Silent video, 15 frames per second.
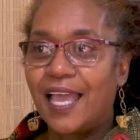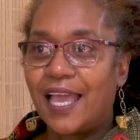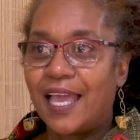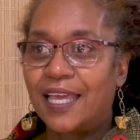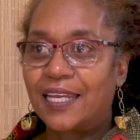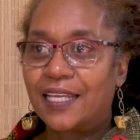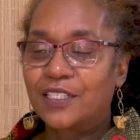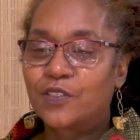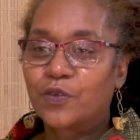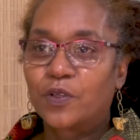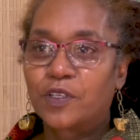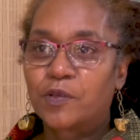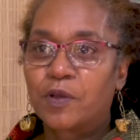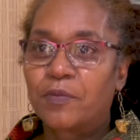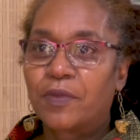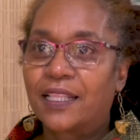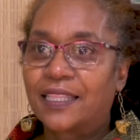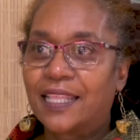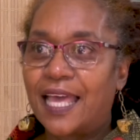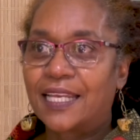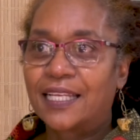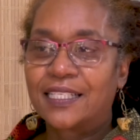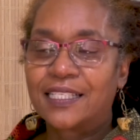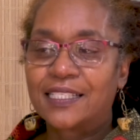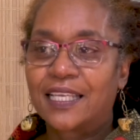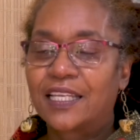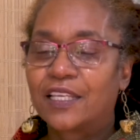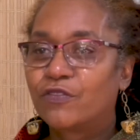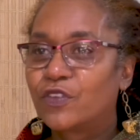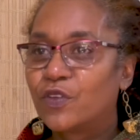And I told him about that, and he said,
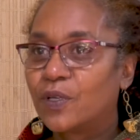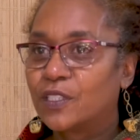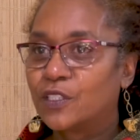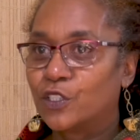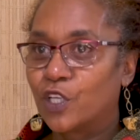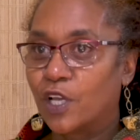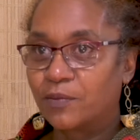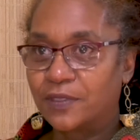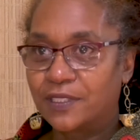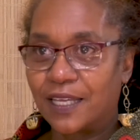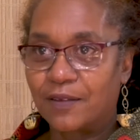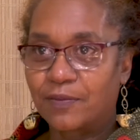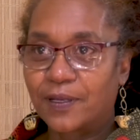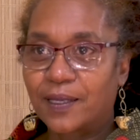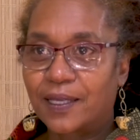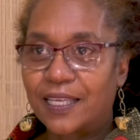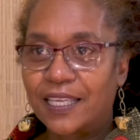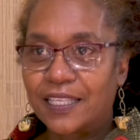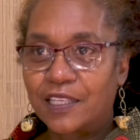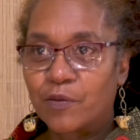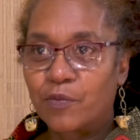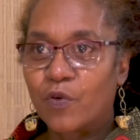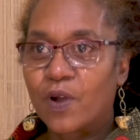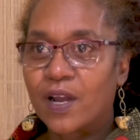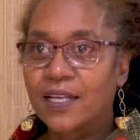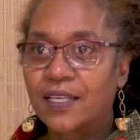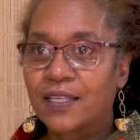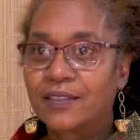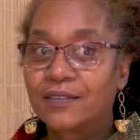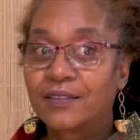if you had jumped up in the
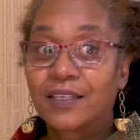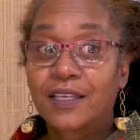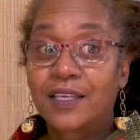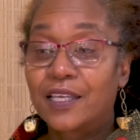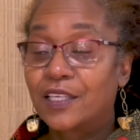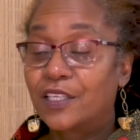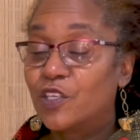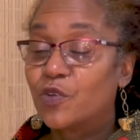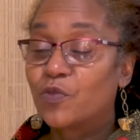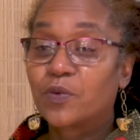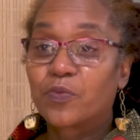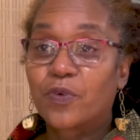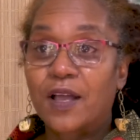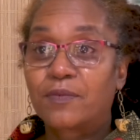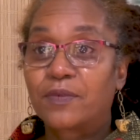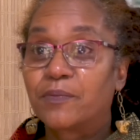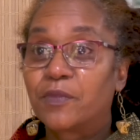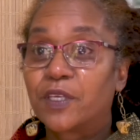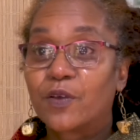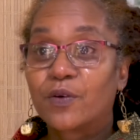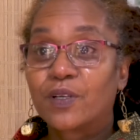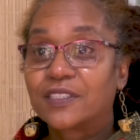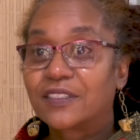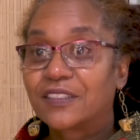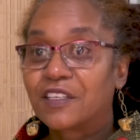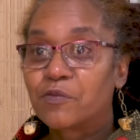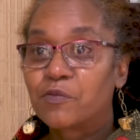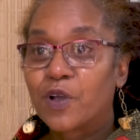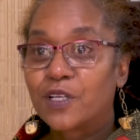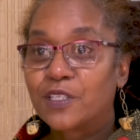morning, you would probably be going to
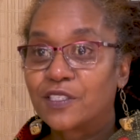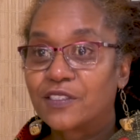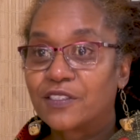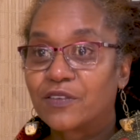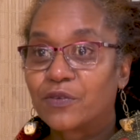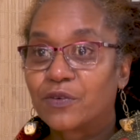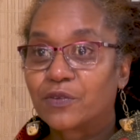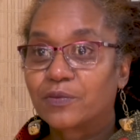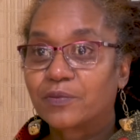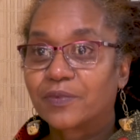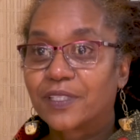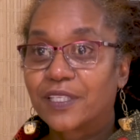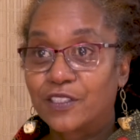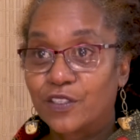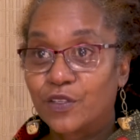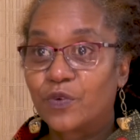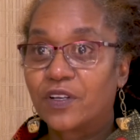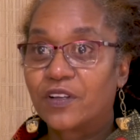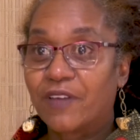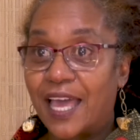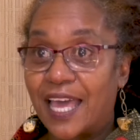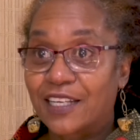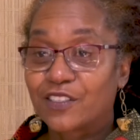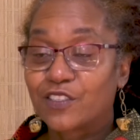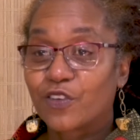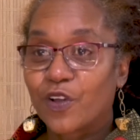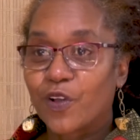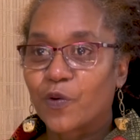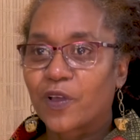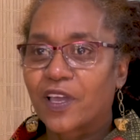the emergency room, because you would have had a
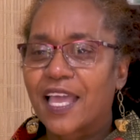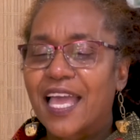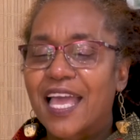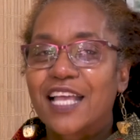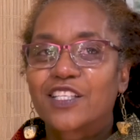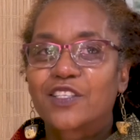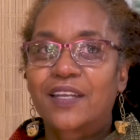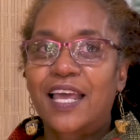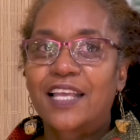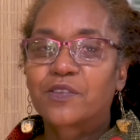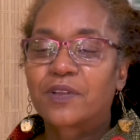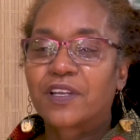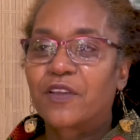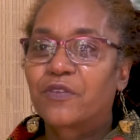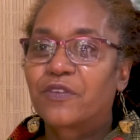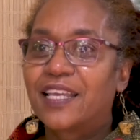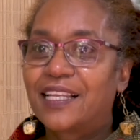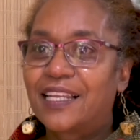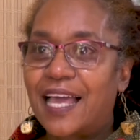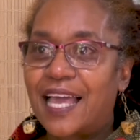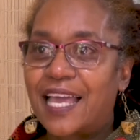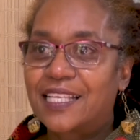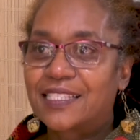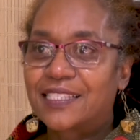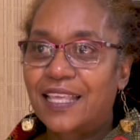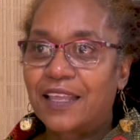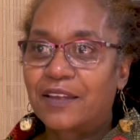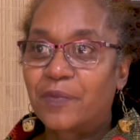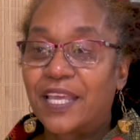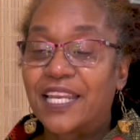stroke. So that's when I realized
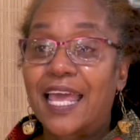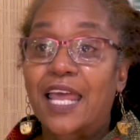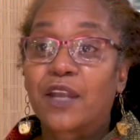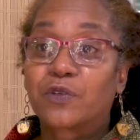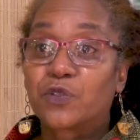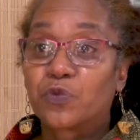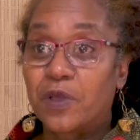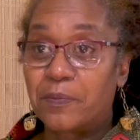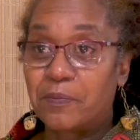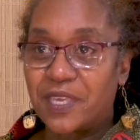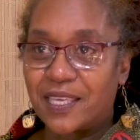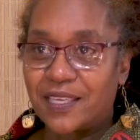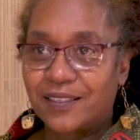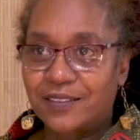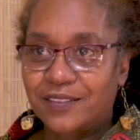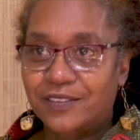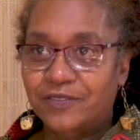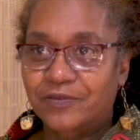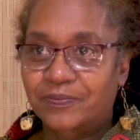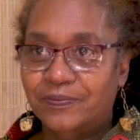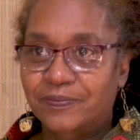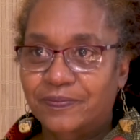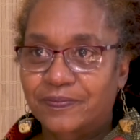that my dad was with me, and